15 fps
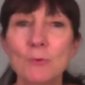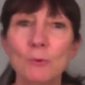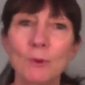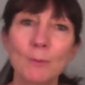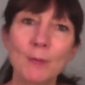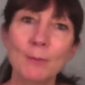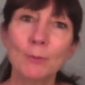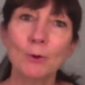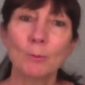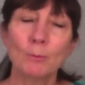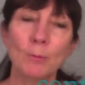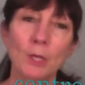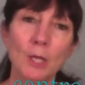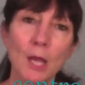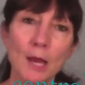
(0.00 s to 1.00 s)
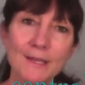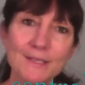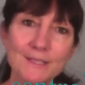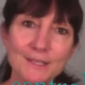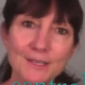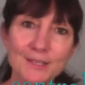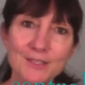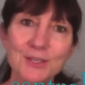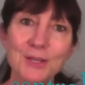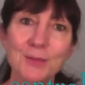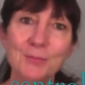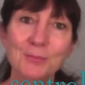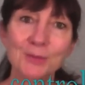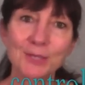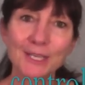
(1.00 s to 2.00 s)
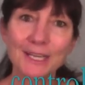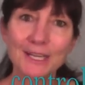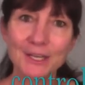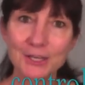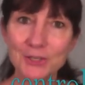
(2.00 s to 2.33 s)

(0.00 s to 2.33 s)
Remember, Pilates is complete